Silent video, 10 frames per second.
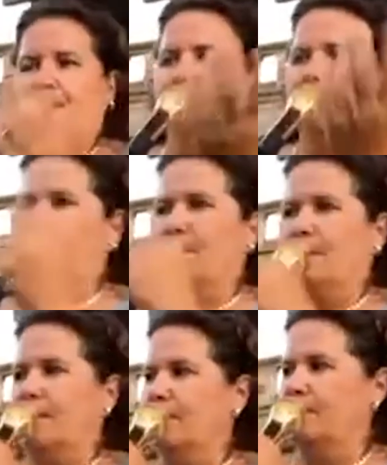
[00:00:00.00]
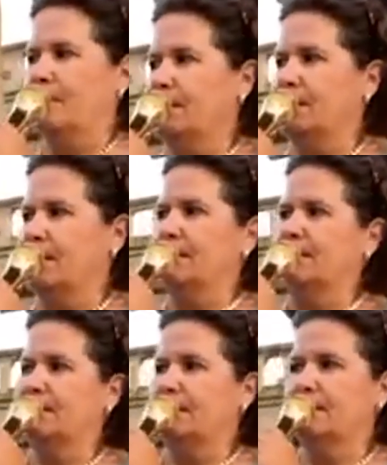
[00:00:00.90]
are coming and going. That's
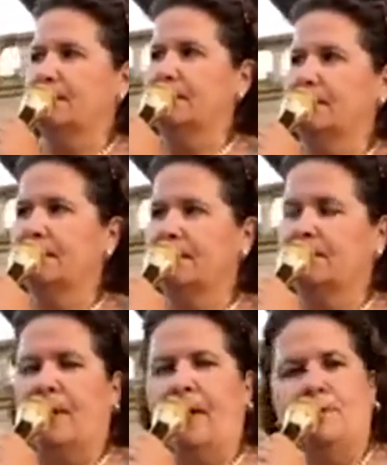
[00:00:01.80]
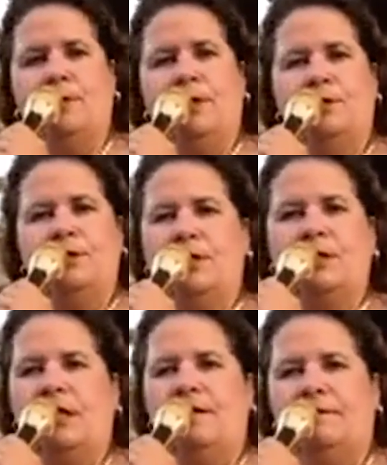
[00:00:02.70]
nice. That's what happens when you don't charge a
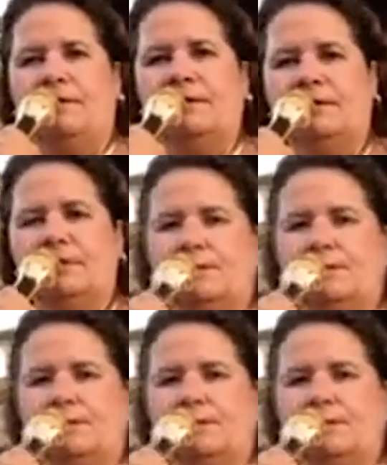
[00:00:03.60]
cover. The